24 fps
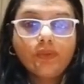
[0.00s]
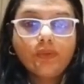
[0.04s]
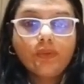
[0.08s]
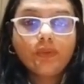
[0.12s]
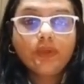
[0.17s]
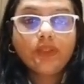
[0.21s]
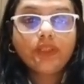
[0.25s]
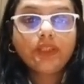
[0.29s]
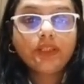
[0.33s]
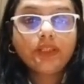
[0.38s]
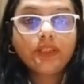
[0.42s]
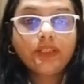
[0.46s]

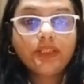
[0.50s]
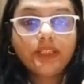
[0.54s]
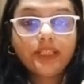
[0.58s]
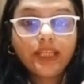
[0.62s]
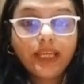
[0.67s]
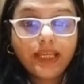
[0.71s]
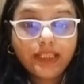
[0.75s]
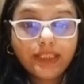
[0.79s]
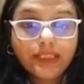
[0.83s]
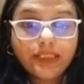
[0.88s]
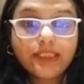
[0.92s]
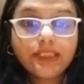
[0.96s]
When the
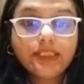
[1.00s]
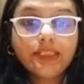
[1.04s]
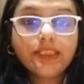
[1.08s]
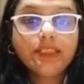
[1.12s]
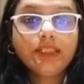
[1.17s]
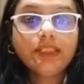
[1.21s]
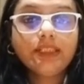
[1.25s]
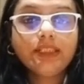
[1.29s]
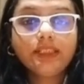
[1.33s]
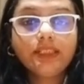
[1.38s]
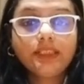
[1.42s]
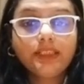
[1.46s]

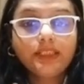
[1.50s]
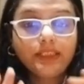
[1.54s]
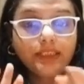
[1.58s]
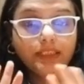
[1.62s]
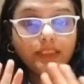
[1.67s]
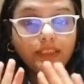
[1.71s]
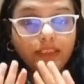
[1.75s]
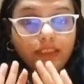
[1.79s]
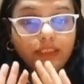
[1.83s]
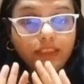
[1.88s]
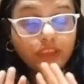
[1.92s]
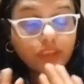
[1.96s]
reality
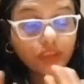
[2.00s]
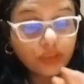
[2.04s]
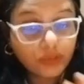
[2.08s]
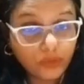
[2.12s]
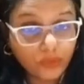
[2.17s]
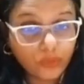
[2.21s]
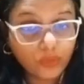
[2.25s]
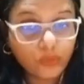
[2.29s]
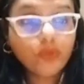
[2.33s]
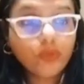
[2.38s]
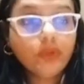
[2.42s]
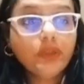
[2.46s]
is
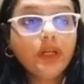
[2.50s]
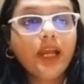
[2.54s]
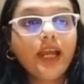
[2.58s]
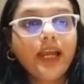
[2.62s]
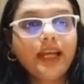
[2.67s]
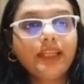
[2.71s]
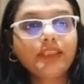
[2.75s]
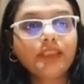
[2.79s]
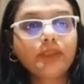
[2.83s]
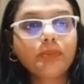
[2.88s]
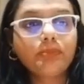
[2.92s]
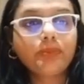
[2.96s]
no
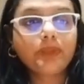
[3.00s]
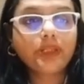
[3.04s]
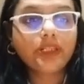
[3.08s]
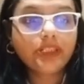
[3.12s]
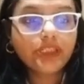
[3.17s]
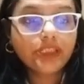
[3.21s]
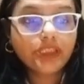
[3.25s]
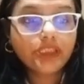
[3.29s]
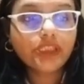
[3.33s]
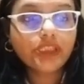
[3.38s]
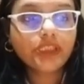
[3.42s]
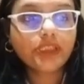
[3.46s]
and the
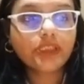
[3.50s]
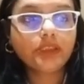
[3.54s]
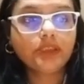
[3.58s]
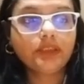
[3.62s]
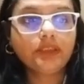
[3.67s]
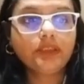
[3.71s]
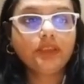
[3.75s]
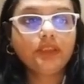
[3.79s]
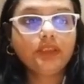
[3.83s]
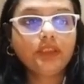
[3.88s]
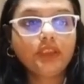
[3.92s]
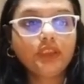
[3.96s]

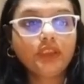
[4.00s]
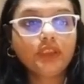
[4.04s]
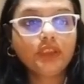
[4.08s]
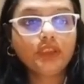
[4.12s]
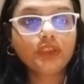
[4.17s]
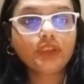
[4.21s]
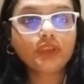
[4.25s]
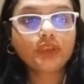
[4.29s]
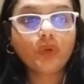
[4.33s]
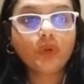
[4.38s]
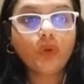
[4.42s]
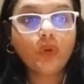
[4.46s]
prediction
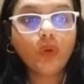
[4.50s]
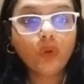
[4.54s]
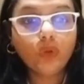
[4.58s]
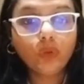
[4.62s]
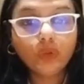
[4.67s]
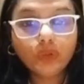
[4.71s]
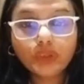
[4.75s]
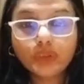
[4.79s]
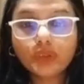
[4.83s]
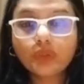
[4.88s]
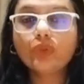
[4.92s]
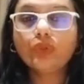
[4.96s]
is
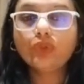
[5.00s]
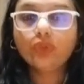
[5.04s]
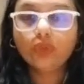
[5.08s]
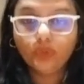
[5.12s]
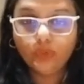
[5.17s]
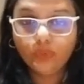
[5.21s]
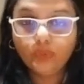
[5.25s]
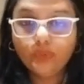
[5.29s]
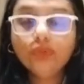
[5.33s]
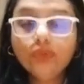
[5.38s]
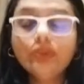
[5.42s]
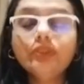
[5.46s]
also
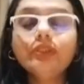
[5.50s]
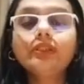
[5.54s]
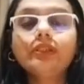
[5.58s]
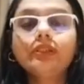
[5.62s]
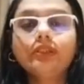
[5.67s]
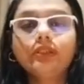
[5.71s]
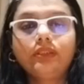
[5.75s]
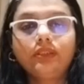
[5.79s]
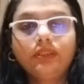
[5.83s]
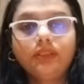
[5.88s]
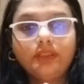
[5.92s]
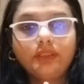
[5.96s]
no,
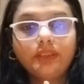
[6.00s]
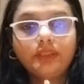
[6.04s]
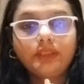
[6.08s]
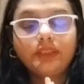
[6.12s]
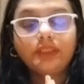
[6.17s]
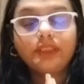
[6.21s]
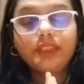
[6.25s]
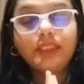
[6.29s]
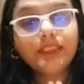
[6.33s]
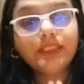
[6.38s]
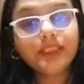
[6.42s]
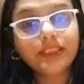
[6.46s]

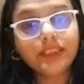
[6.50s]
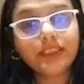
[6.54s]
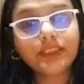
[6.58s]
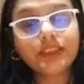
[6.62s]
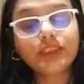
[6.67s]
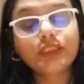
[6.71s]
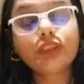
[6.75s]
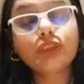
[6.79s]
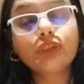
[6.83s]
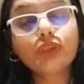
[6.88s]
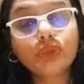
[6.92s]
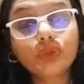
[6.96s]
then
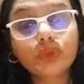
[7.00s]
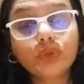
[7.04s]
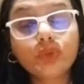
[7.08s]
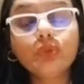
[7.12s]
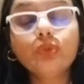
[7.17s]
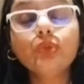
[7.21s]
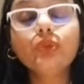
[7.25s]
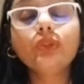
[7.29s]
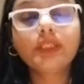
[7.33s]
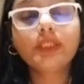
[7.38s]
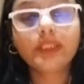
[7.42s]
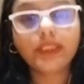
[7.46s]
it's a
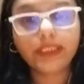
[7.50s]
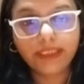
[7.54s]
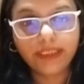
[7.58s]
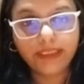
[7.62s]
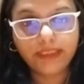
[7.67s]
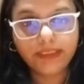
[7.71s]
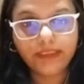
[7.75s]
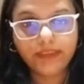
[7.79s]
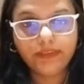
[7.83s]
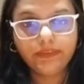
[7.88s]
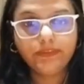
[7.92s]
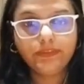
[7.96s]
true
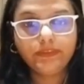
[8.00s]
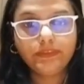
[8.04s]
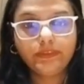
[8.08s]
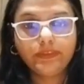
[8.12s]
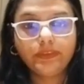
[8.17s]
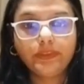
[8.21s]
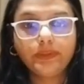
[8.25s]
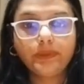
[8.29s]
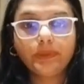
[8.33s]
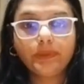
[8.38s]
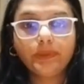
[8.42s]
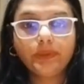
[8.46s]
negative.
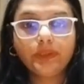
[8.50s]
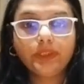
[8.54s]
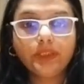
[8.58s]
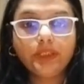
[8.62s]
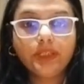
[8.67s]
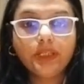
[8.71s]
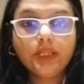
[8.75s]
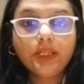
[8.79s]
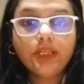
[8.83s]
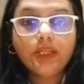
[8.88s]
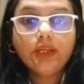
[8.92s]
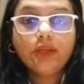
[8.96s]

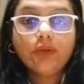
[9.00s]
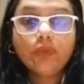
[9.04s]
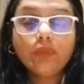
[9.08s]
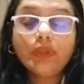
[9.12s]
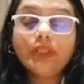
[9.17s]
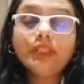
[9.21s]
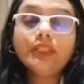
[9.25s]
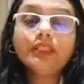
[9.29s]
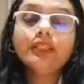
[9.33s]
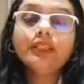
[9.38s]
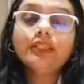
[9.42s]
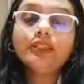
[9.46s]

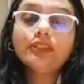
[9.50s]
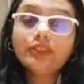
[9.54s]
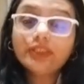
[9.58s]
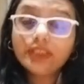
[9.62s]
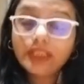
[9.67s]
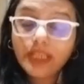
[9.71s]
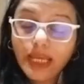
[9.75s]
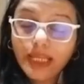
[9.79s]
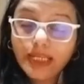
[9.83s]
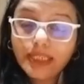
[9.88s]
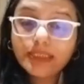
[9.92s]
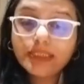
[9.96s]
When in
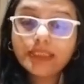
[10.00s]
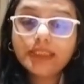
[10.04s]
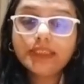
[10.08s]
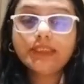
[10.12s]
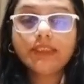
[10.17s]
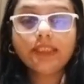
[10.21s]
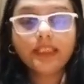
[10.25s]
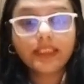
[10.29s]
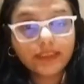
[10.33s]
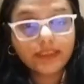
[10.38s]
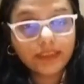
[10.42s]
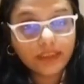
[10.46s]
reality
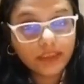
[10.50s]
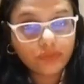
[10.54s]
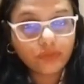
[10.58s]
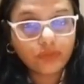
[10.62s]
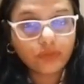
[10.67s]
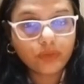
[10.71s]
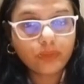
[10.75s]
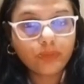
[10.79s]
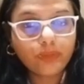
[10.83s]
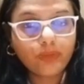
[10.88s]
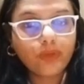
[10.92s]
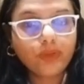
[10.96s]
there is a
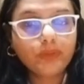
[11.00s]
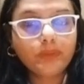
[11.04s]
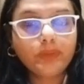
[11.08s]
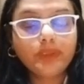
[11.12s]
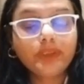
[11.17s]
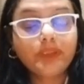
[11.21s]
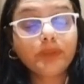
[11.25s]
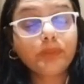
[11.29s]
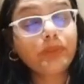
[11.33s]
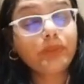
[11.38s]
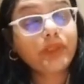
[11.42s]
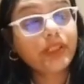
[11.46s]
football
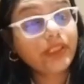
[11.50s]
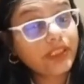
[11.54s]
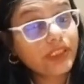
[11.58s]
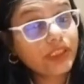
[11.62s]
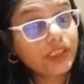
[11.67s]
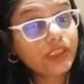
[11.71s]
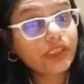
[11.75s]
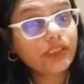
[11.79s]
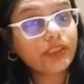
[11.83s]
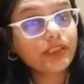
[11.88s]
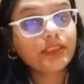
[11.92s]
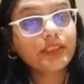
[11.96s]
but the
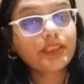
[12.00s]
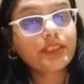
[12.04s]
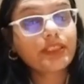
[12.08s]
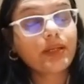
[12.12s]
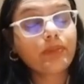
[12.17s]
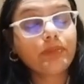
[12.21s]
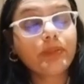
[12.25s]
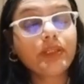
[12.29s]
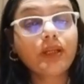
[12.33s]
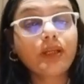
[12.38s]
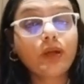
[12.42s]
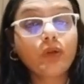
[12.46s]
prediction is
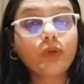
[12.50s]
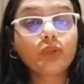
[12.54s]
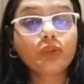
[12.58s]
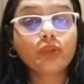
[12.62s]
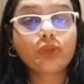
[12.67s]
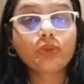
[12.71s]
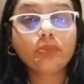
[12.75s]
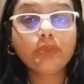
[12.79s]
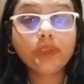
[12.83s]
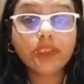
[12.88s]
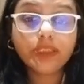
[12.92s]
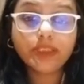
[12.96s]
coming out
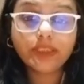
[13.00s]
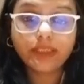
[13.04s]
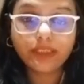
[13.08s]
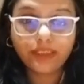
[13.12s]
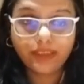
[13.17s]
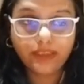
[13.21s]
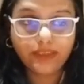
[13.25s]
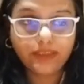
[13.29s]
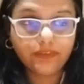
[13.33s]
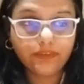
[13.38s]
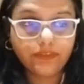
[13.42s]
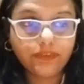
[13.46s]
to be
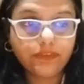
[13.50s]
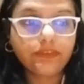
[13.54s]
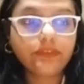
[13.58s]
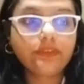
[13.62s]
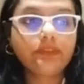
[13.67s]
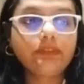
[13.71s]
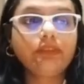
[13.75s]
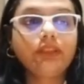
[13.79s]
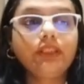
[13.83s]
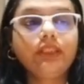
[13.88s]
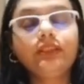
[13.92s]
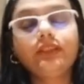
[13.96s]
negative,
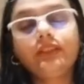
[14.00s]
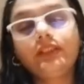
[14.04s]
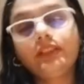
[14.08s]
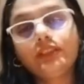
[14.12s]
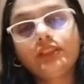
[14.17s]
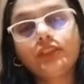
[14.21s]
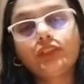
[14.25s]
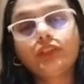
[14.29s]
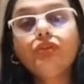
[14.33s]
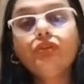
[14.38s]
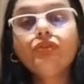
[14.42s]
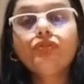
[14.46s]
then
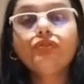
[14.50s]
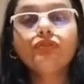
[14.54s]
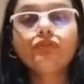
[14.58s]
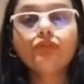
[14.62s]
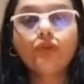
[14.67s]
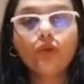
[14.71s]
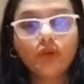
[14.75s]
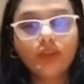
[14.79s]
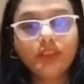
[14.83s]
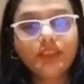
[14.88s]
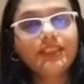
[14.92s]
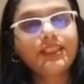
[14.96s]
it's a
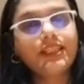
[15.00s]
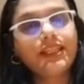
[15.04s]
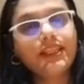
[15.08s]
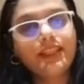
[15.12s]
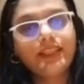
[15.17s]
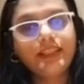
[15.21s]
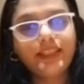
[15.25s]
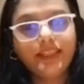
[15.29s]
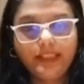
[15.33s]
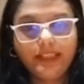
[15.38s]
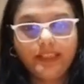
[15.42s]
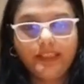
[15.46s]
false
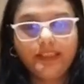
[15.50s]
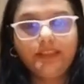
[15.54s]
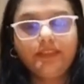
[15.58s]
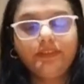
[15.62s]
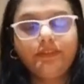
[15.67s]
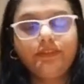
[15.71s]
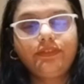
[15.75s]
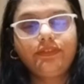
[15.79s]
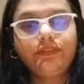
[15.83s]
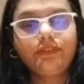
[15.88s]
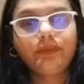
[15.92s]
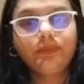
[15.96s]

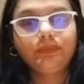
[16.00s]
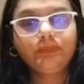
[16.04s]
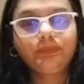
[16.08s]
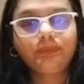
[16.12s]
negative.